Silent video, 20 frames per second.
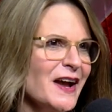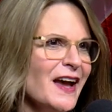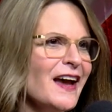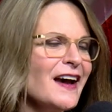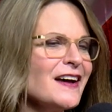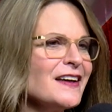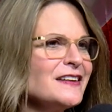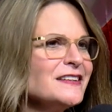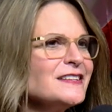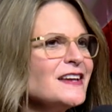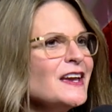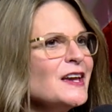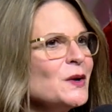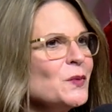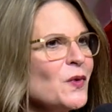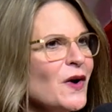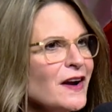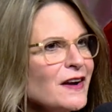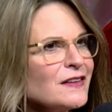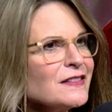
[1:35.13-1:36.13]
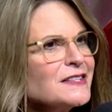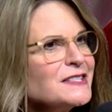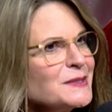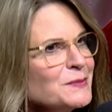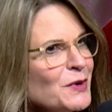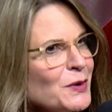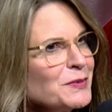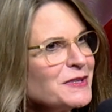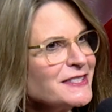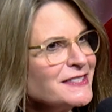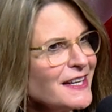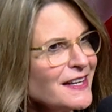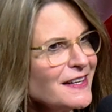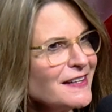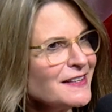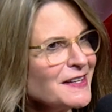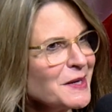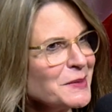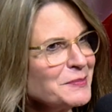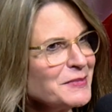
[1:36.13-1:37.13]
at a wireless mobile data
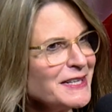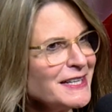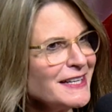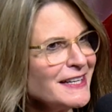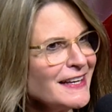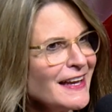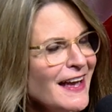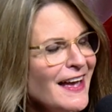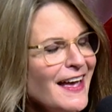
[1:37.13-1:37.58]
company,